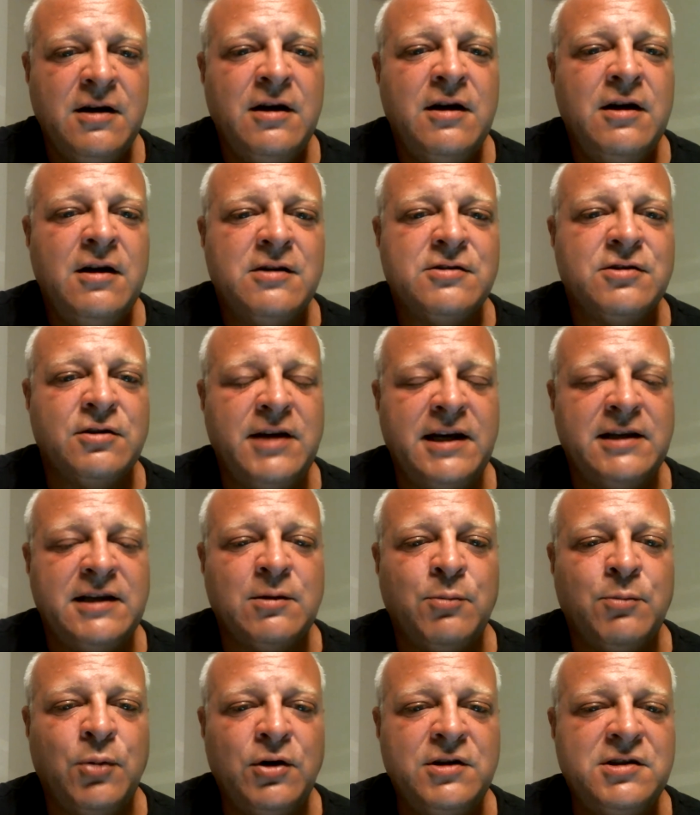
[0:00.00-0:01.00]
So take the
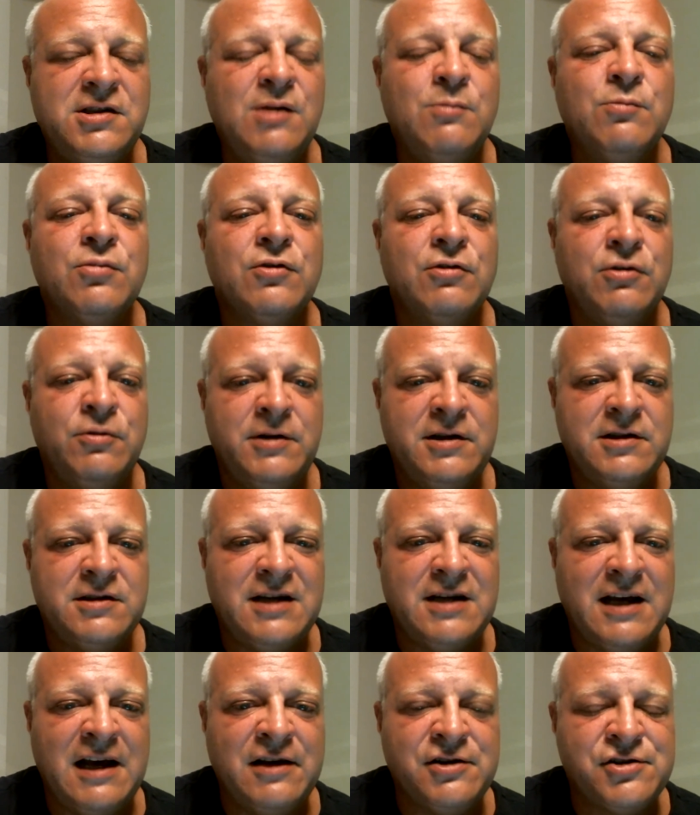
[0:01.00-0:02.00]
Boston Bruins
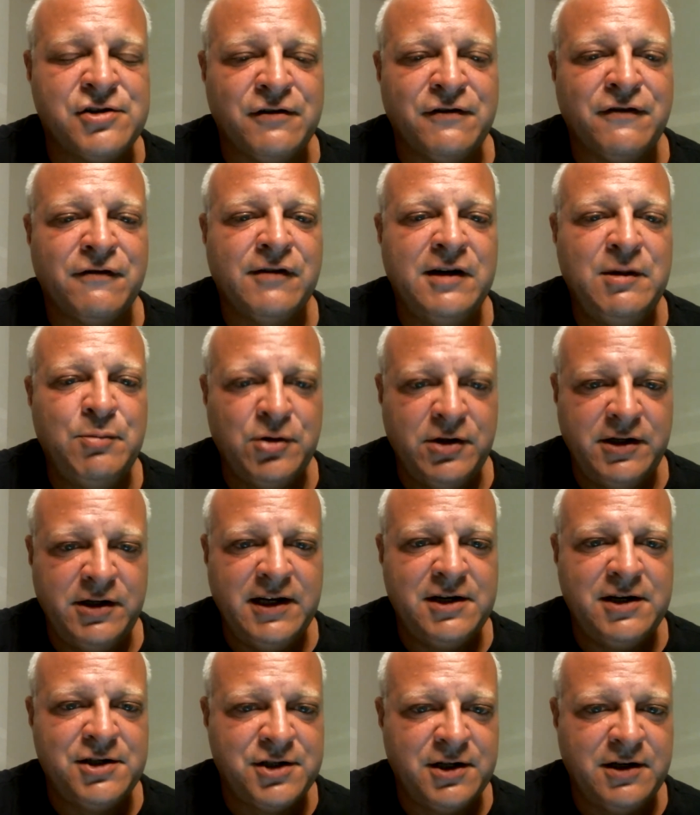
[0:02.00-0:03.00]
as your free
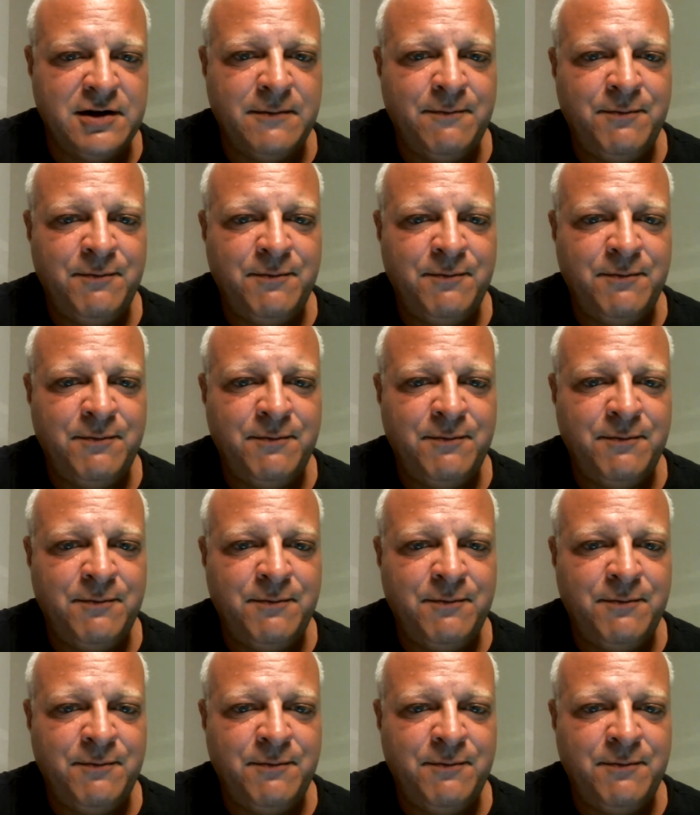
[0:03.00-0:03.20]
prediction,